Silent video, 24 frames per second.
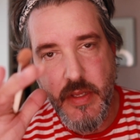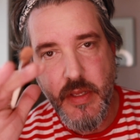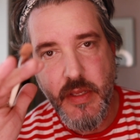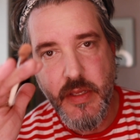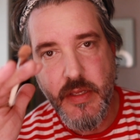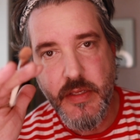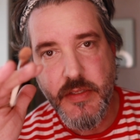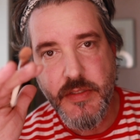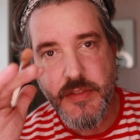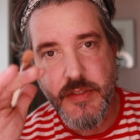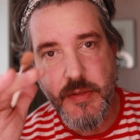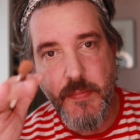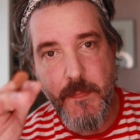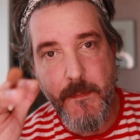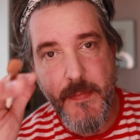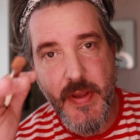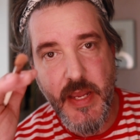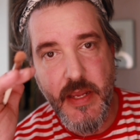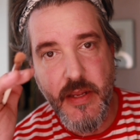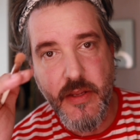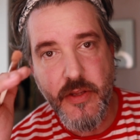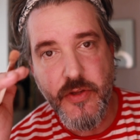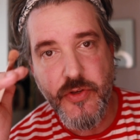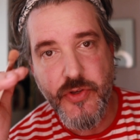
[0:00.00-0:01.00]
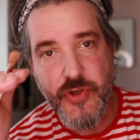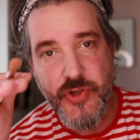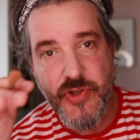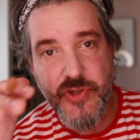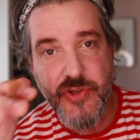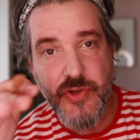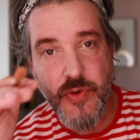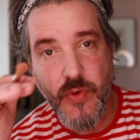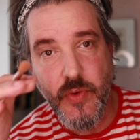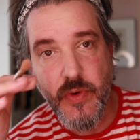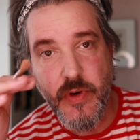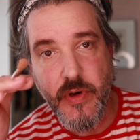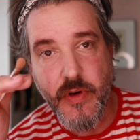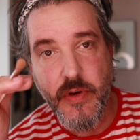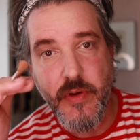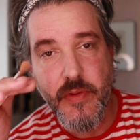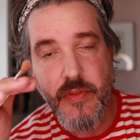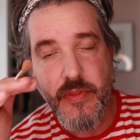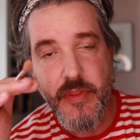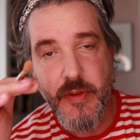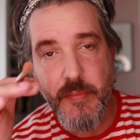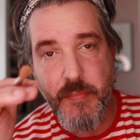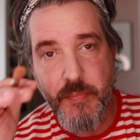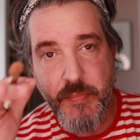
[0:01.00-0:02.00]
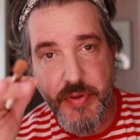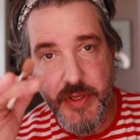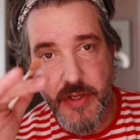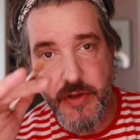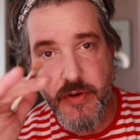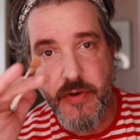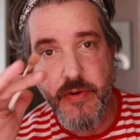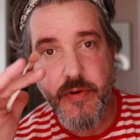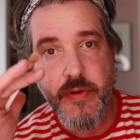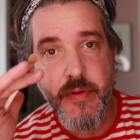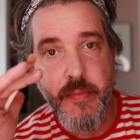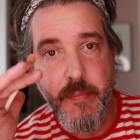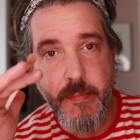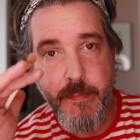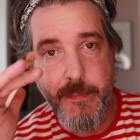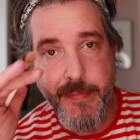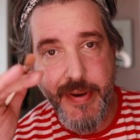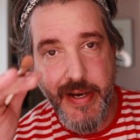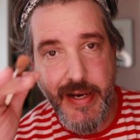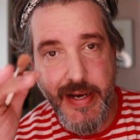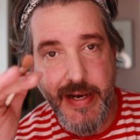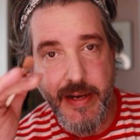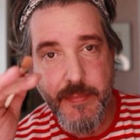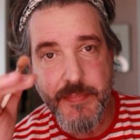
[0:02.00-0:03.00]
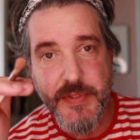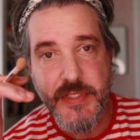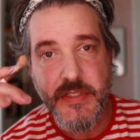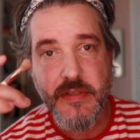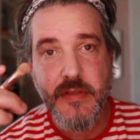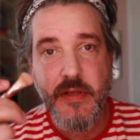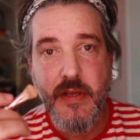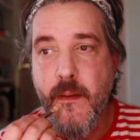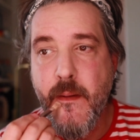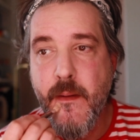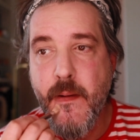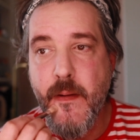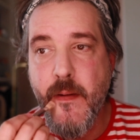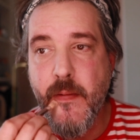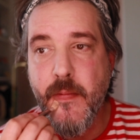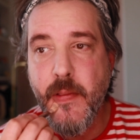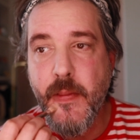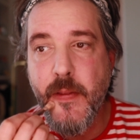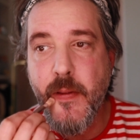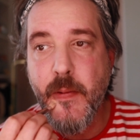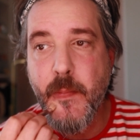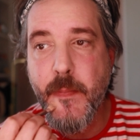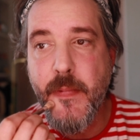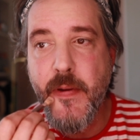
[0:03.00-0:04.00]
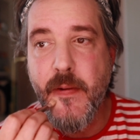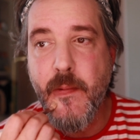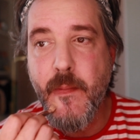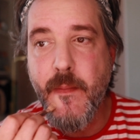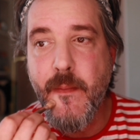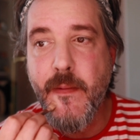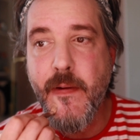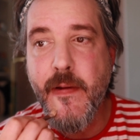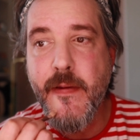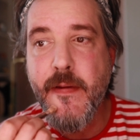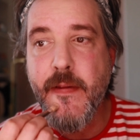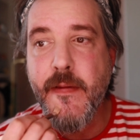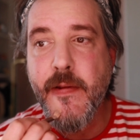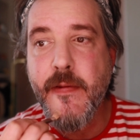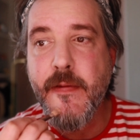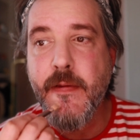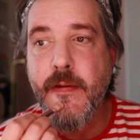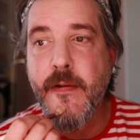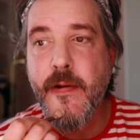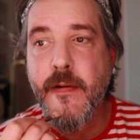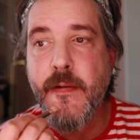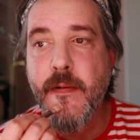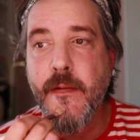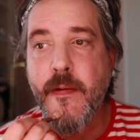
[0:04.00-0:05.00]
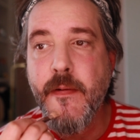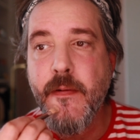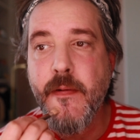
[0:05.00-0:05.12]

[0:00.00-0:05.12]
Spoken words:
is to make sure the beard pops. A little bit right in here.